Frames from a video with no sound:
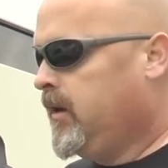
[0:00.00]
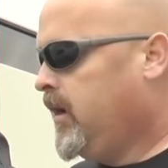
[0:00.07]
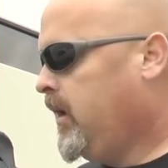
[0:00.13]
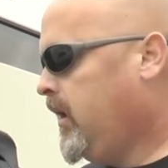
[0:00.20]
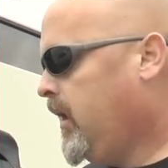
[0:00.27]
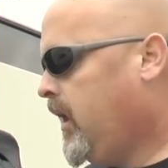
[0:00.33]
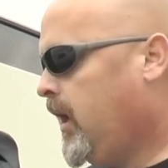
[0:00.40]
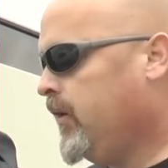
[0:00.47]

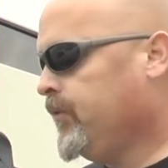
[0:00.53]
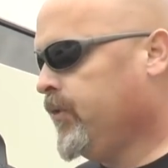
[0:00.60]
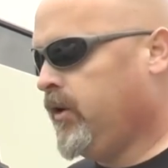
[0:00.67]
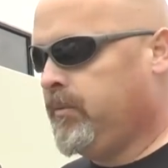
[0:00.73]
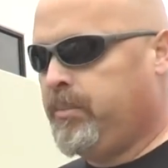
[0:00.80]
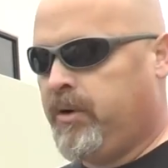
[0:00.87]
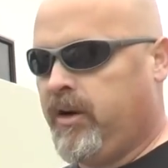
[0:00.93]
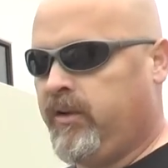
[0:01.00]

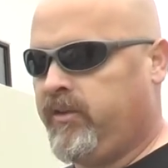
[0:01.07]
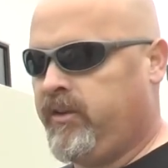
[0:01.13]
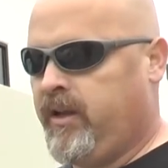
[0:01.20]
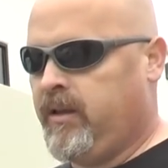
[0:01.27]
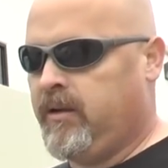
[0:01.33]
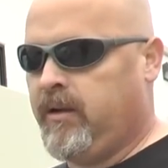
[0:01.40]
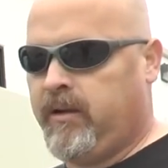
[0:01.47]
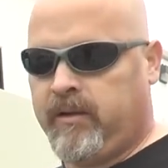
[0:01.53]
off-road parts
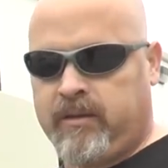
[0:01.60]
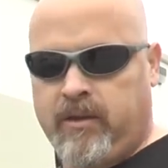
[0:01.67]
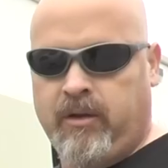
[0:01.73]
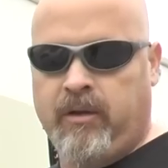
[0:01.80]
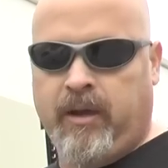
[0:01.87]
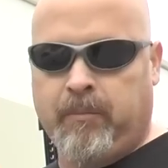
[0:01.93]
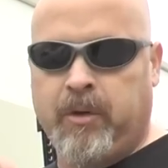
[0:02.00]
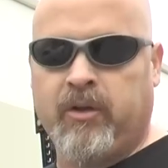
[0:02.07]
dealer,
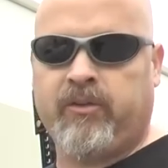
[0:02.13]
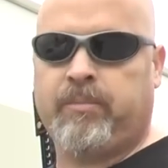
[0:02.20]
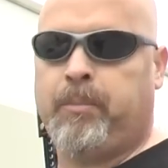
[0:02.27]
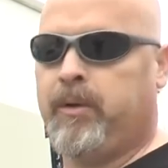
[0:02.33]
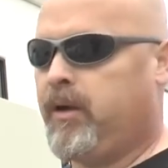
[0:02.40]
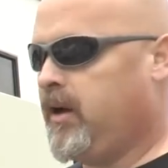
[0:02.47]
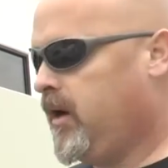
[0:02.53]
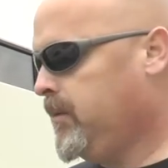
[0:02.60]
including most
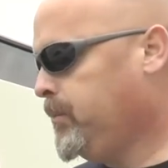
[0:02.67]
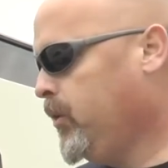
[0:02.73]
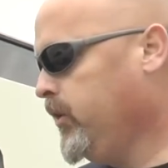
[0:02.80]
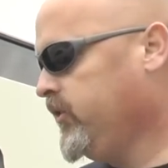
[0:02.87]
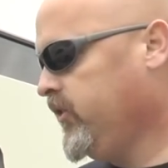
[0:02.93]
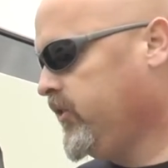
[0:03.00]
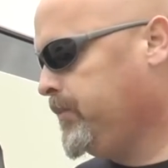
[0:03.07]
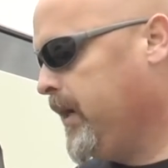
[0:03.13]

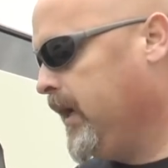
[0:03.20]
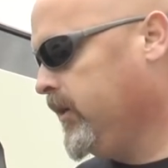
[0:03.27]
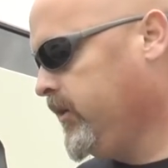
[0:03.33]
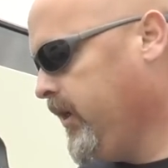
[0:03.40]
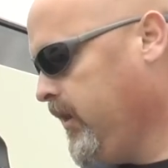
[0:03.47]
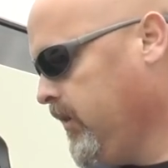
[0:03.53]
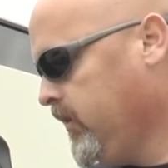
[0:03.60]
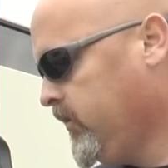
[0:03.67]
Poison Spyder
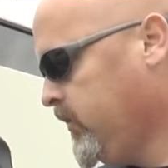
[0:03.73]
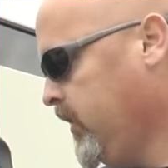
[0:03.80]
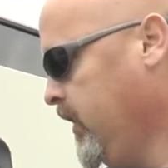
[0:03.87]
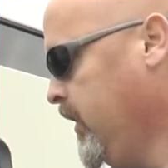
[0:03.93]
dealers.